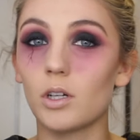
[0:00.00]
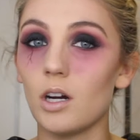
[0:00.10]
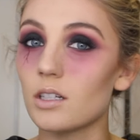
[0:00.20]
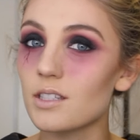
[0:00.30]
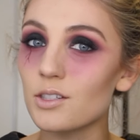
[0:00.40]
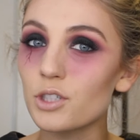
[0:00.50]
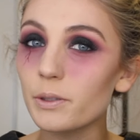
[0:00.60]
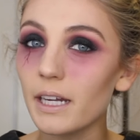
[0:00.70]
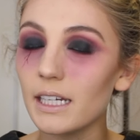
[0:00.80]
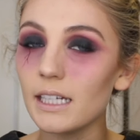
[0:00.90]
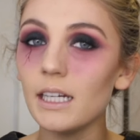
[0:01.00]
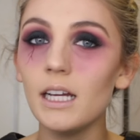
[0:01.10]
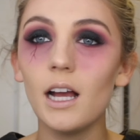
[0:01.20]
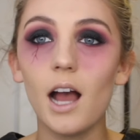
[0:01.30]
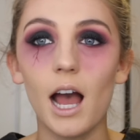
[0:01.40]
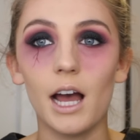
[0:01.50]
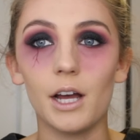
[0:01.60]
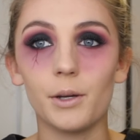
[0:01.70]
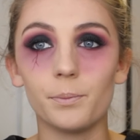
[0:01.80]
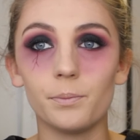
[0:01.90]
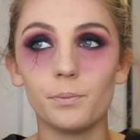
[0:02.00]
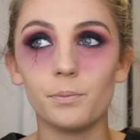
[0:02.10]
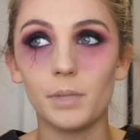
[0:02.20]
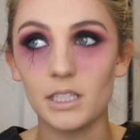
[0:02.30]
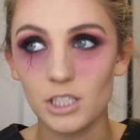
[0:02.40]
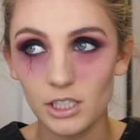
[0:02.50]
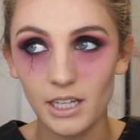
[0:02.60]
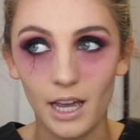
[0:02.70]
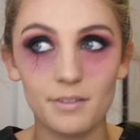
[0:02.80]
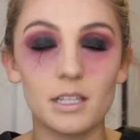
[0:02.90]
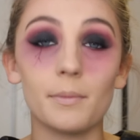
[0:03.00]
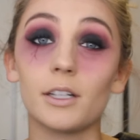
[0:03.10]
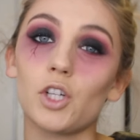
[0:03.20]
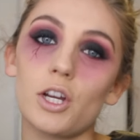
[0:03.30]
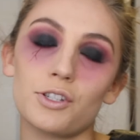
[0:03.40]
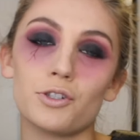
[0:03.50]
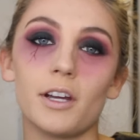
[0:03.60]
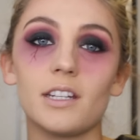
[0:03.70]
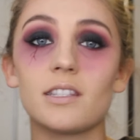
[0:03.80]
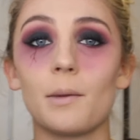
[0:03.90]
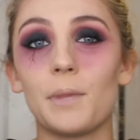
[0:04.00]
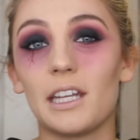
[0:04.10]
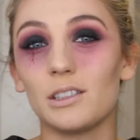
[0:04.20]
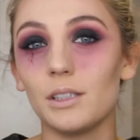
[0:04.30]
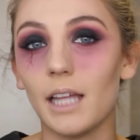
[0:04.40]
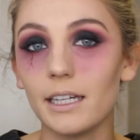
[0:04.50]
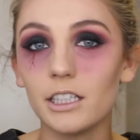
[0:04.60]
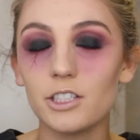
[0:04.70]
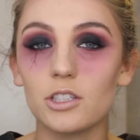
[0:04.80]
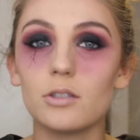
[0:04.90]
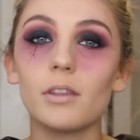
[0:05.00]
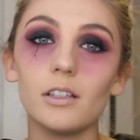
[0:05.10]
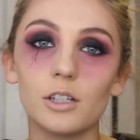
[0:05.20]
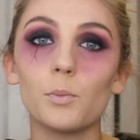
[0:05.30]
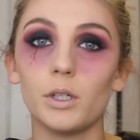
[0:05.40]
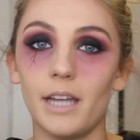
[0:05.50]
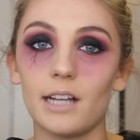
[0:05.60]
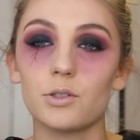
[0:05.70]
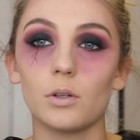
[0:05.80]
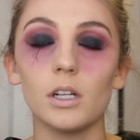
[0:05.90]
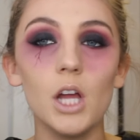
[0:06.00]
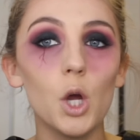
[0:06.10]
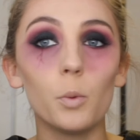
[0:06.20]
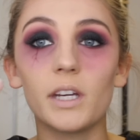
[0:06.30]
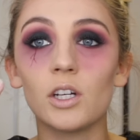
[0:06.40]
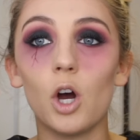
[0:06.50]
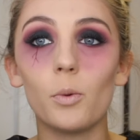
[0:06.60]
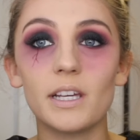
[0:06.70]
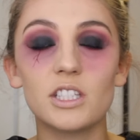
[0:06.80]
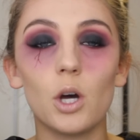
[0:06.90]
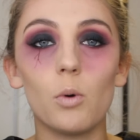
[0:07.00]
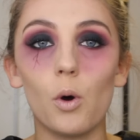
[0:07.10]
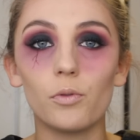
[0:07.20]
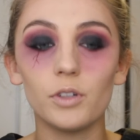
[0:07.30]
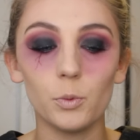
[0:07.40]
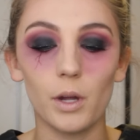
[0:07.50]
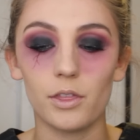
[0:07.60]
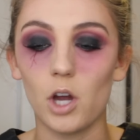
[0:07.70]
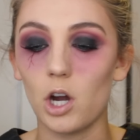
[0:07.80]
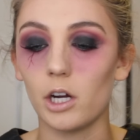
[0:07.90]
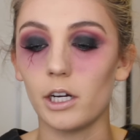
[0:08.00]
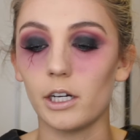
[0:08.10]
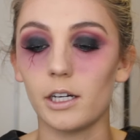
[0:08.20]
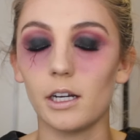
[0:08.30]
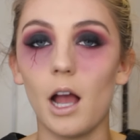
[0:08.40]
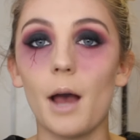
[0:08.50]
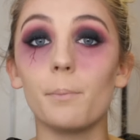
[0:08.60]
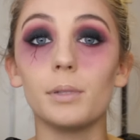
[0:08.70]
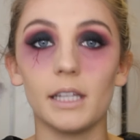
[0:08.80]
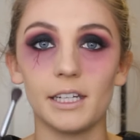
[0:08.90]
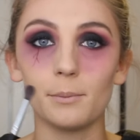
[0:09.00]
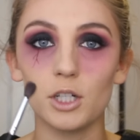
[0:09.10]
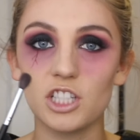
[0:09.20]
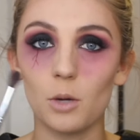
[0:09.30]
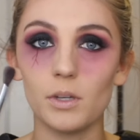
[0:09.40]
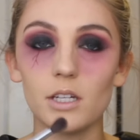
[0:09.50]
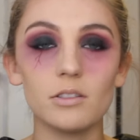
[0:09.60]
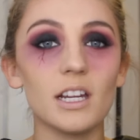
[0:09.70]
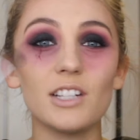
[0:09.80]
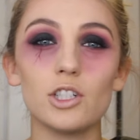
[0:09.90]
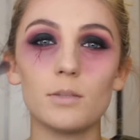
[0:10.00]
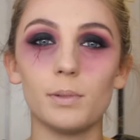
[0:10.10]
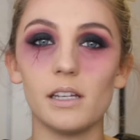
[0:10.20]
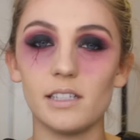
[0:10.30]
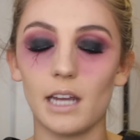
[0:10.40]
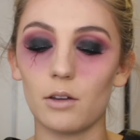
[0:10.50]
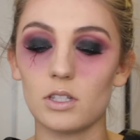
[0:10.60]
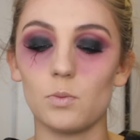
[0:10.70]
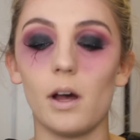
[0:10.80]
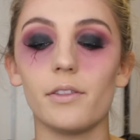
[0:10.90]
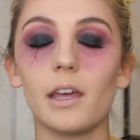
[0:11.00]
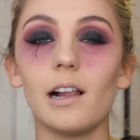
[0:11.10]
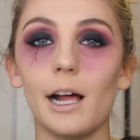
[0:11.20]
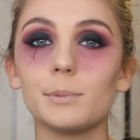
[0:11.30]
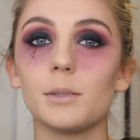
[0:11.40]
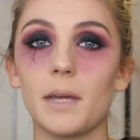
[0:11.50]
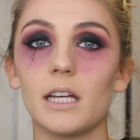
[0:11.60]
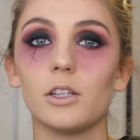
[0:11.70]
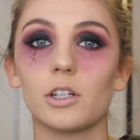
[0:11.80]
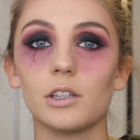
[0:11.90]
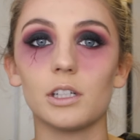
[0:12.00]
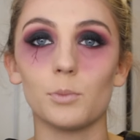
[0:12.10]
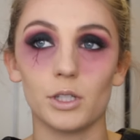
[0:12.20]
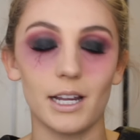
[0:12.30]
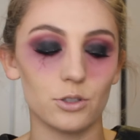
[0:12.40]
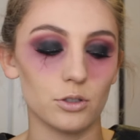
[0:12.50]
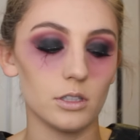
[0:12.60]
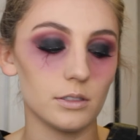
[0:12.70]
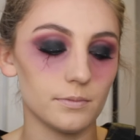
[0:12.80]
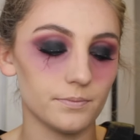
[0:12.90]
concentrated, um, but it's good to have some that are concentrated, some that are lighter, just so they look more natural. We can always go over with our um, blending brush that we use and just blend it out as well. That'll help to make it look a little more natural.